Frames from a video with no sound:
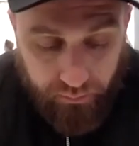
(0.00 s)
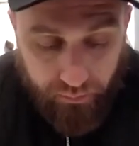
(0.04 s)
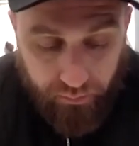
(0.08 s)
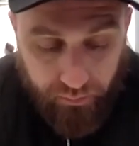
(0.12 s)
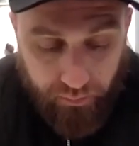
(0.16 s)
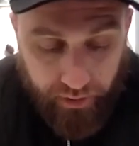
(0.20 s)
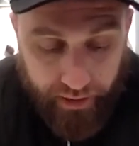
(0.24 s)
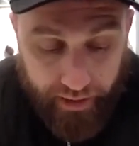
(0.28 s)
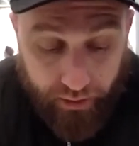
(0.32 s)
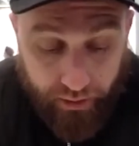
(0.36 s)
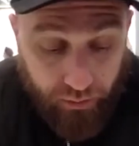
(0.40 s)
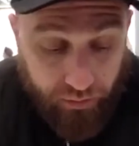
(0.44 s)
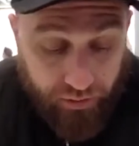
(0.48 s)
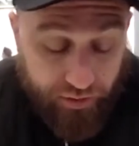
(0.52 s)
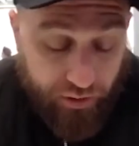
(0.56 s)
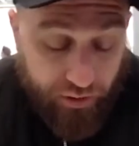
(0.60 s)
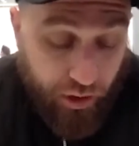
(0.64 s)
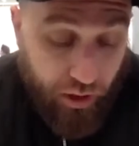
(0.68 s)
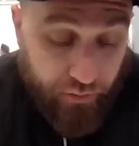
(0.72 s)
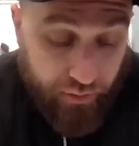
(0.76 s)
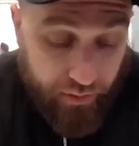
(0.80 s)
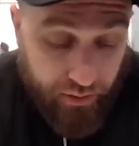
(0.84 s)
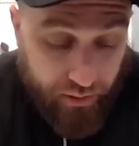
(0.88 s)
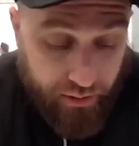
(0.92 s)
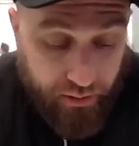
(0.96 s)
get a good
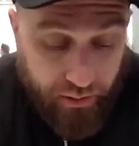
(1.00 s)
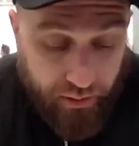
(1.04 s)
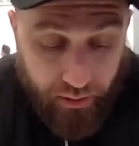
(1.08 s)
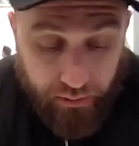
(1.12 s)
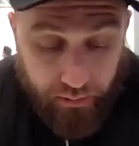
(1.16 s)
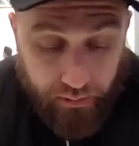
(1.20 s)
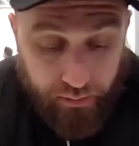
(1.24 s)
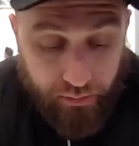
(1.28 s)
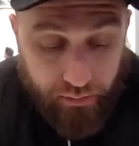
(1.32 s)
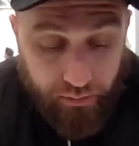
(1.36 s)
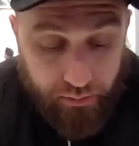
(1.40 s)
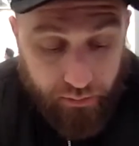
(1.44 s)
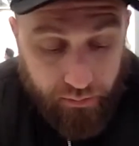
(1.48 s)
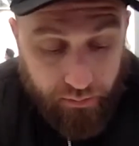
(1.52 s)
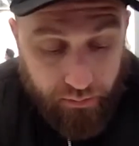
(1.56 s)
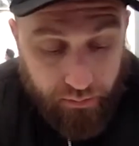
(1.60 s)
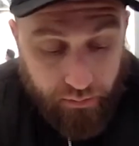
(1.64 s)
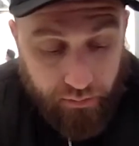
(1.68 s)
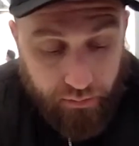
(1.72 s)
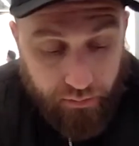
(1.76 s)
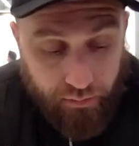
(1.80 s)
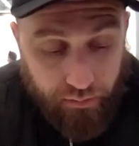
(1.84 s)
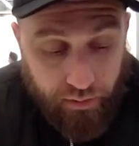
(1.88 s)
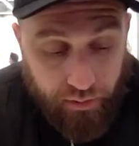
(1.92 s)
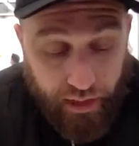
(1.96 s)
service, and
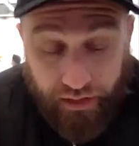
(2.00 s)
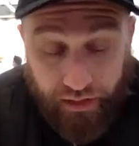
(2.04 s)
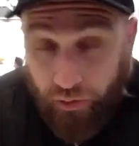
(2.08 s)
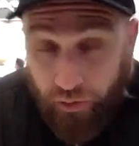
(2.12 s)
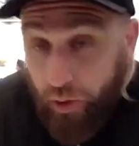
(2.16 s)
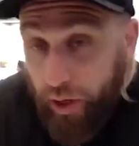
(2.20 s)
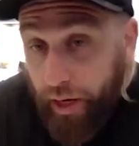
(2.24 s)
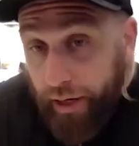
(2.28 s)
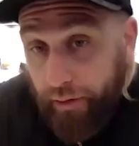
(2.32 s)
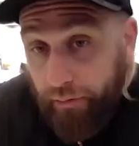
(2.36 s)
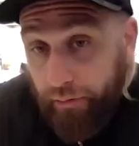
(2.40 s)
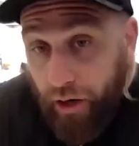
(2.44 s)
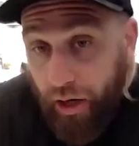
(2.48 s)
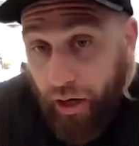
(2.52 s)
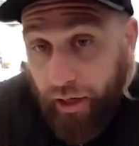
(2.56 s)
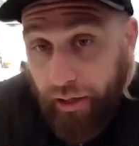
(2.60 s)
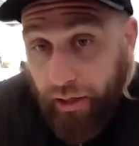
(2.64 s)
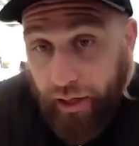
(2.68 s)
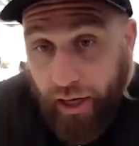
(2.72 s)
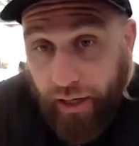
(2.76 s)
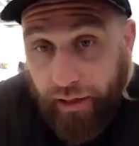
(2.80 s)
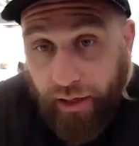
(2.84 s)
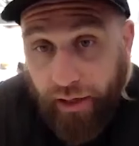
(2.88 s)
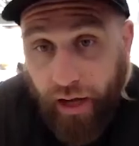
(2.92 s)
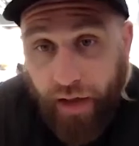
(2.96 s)
that's great, right?
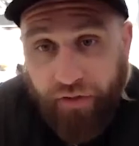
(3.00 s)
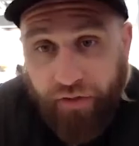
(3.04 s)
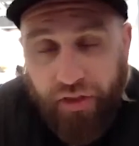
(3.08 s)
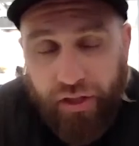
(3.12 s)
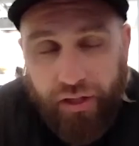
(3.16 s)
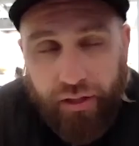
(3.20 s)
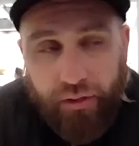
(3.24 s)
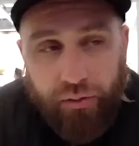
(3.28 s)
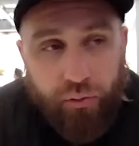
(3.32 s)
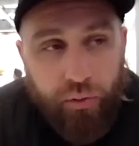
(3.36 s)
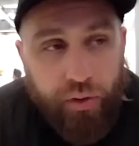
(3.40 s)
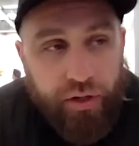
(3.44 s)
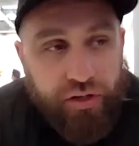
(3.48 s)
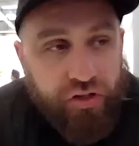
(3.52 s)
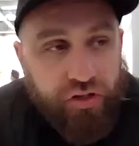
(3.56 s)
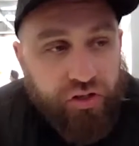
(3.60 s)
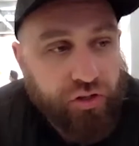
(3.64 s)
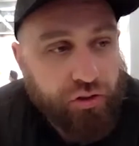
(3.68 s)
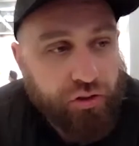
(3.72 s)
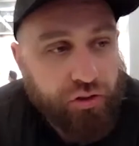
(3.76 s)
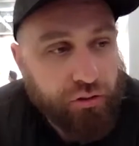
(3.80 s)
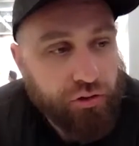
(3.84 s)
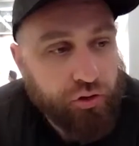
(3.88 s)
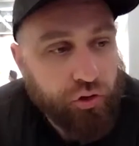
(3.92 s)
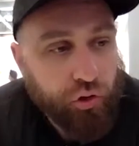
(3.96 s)
And I think we just
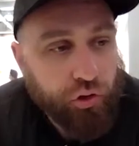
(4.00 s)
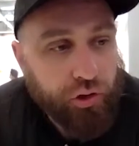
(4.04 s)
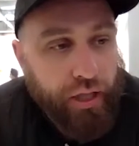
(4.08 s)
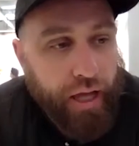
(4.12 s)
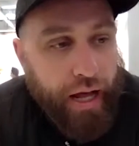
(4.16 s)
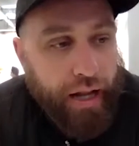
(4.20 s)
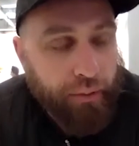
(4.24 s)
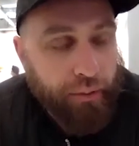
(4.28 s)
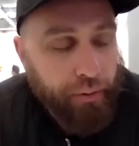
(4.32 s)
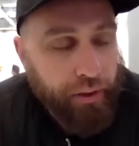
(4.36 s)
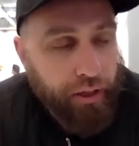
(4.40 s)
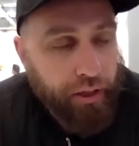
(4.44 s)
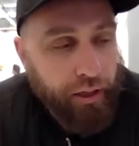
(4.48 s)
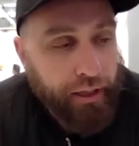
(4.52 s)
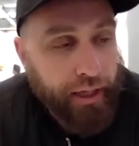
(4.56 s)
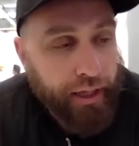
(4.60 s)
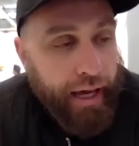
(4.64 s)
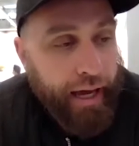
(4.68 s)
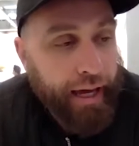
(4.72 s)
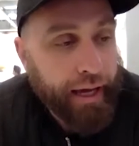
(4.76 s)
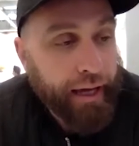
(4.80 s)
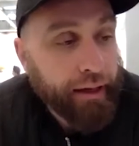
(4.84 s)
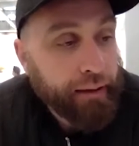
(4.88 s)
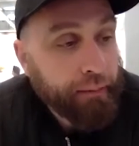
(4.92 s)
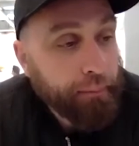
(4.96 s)
sort of took that and went,
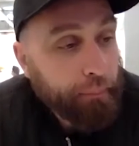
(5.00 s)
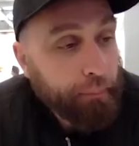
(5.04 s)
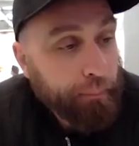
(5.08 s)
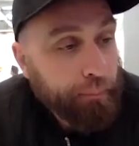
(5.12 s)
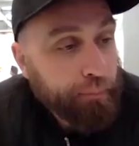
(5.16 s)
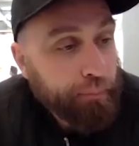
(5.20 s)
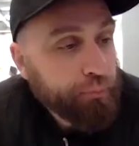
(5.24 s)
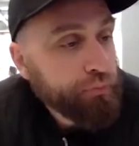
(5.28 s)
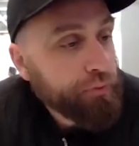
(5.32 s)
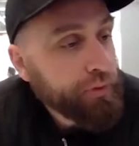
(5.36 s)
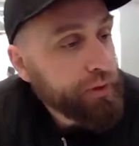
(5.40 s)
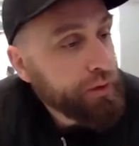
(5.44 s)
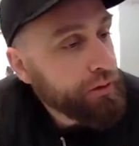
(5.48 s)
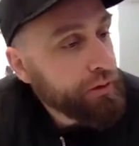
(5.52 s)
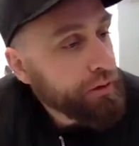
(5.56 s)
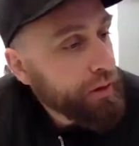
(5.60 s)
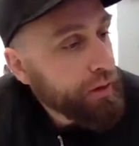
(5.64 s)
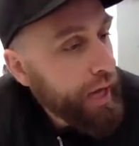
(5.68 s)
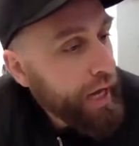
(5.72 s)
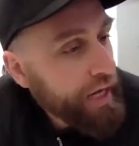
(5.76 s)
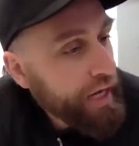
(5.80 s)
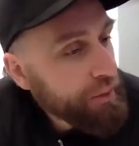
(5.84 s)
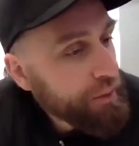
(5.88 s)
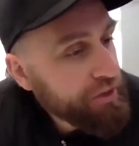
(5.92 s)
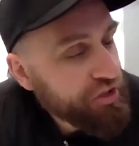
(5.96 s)
okay,
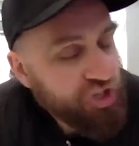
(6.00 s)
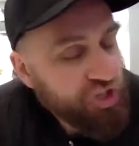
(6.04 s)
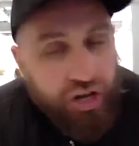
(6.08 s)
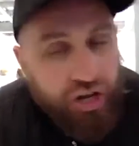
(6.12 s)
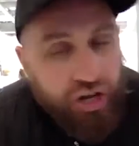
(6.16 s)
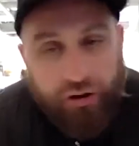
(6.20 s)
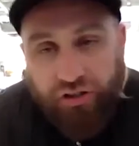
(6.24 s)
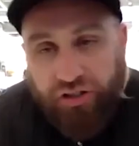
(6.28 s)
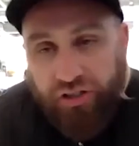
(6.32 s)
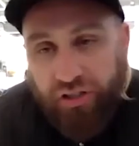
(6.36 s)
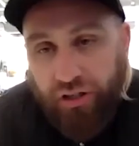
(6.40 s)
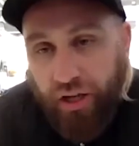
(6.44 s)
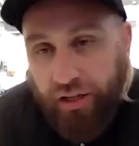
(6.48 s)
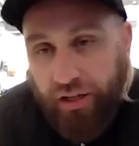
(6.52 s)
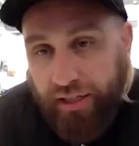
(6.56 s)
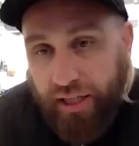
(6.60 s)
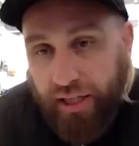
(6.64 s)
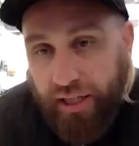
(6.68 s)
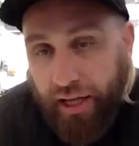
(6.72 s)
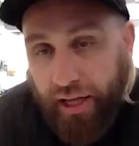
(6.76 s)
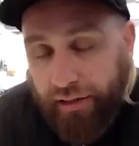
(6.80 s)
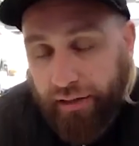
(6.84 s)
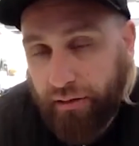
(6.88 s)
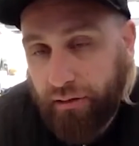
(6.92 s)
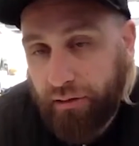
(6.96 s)
how can we genericize
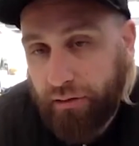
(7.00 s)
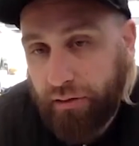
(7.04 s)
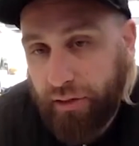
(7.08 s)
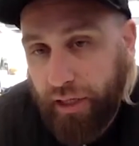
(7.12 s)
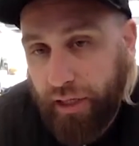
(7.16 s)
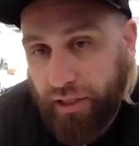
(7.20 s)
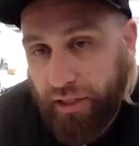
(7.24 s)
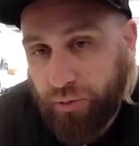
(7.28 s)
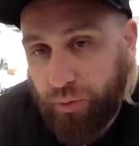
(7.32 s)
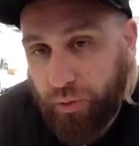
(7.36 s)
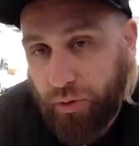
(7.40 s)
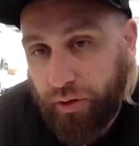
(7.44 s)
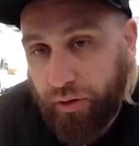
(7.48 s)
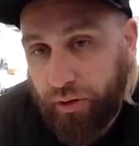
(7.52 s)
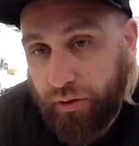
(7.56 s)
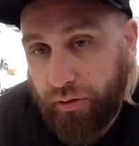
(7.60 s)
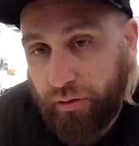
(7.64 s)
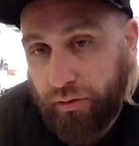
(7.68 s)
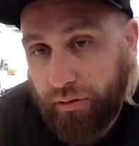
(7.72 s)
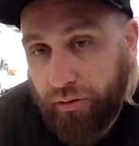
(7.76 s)
that? And that's where